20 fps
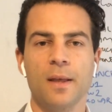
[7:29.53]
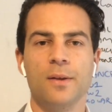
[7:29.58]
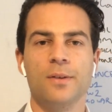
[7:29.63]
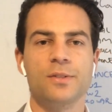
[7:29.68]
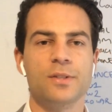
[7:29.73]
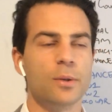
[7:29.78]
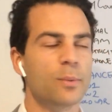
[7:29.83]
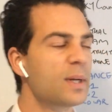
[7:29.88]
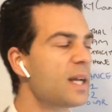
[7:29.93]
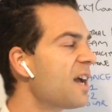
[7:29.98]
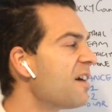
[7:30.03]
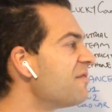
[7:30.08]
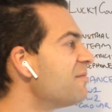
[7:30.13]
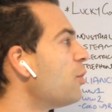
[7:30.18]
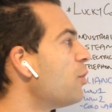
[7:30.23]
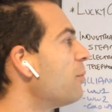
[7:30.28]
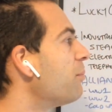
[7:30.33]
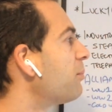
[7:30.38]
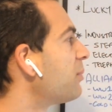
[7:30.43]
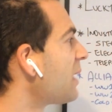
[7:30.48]
So we have
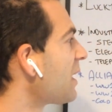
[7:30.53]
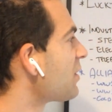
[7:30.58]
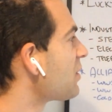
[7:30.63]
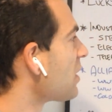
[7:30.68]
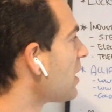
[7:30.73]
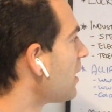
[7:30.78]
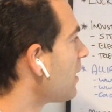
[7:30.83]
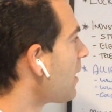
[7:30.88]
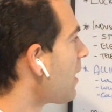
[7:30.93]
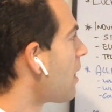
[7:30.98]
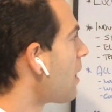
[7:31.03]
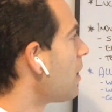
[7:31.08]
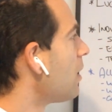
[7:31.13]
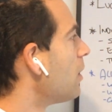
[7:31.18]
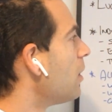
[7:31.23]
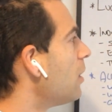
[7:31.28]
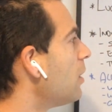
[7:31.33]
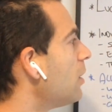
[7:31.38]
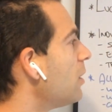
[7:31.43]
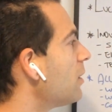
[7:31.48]
more pressure
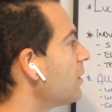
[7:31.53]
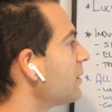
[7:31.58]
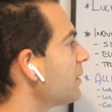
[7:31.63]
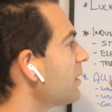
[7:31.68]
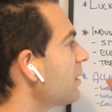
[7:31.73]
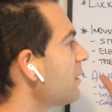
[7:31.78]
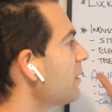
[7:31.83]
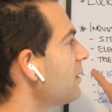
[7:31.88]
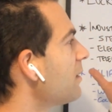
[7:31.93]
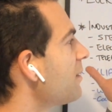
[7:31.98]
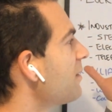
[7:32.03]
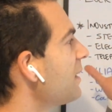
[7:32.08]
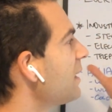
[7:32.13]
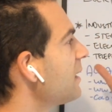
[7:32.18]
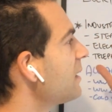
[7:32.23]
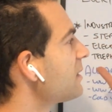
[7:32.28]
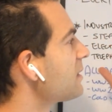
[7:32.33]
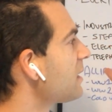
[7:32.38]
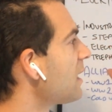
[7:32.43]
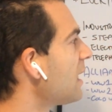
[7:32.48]
on
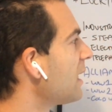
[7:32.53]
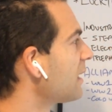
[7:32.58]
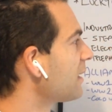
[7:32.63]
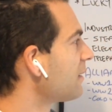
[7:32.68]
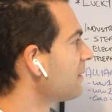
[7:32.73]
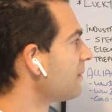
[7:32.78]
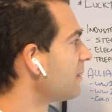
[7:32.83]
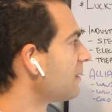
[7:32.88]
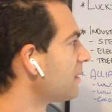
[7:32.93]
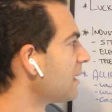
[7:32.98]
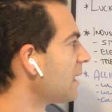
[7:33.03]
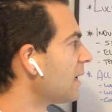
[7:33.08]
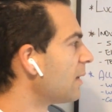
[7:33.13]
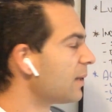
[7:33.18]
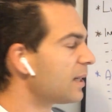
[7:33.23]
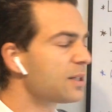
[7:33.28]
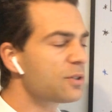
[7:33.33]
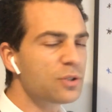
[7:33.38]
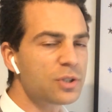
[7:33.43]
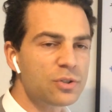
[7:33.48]
things like our
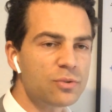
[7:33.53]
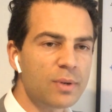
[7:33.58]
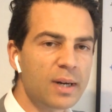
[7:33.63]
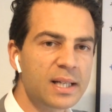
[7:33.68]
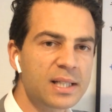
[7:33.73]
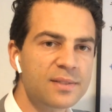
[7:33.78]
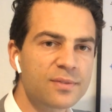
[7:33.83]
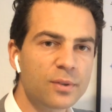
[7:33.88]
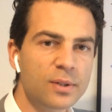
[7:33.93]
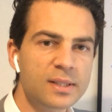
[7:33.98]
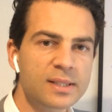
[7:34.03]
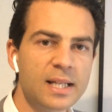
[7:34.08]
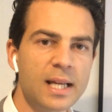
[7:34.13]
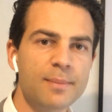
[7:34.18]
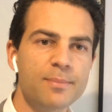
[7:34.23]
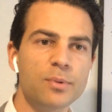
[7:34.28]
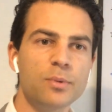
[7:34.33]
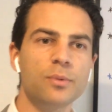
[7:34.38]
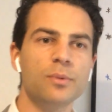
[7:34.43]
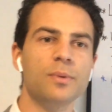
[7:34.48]
interest rates, for
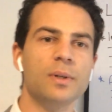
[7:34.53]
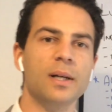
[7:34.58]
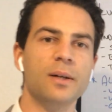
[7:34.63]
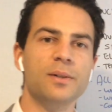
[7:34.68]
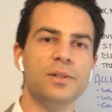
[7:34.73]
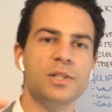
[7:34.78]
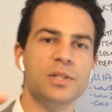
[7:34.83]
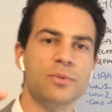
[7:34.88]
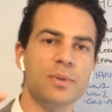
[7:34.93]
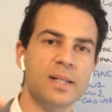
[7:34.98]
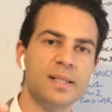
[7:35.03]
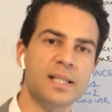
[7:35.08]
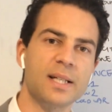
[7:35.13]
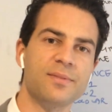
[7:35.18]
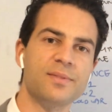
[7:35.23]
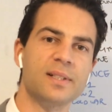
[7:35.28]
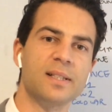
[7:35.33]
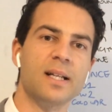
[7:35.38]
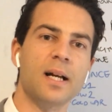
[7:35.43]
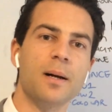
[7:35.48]
example. Our interest rates
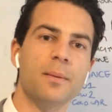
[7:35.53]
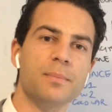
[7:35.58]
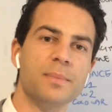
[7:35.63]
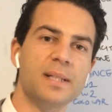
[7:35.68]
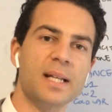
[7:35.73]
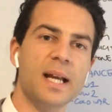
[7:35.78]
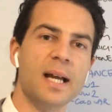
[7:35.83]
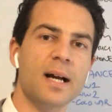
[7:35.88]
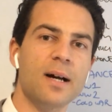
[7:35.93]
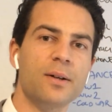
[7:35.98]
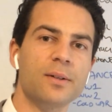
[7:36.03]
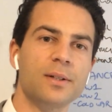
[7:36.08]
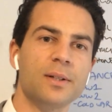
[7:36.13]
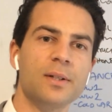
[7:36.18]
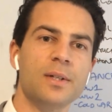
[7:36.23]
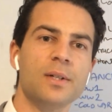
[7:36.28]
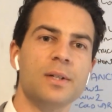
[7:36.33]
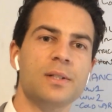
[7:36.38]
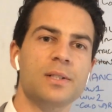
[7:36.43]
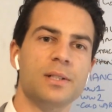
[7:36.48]
have to come down
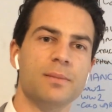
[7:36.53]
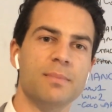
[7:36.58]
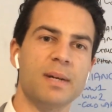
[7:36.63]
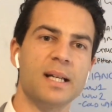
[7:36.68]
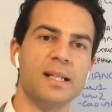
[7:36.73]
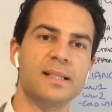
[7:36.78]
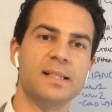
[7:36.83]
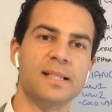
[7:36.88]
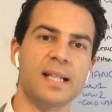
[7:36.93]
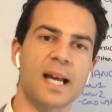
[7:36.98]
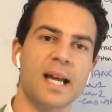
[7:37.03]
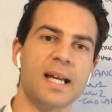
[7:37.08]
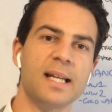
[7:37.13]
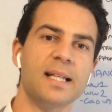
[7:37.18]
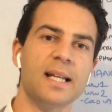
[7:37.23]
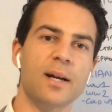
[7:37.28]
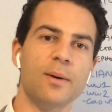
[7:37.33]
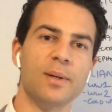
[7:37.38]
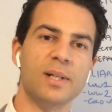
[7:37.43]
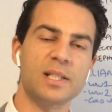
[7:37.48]
to
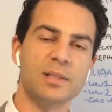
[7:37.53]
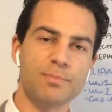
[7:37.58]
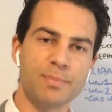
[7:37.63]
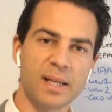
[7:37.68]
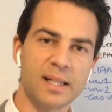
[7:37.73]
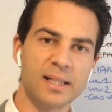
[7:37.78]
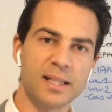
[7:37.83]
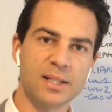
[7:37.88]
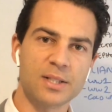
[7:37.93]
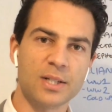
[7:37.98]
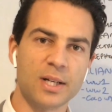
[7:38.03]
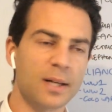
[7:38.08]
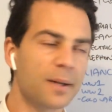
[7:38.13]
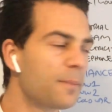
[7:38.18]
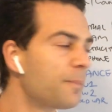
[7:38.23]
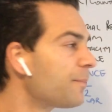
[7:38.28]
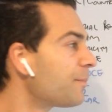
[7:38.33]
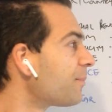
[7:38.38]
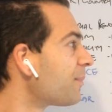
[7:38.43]
maintain our expenditure.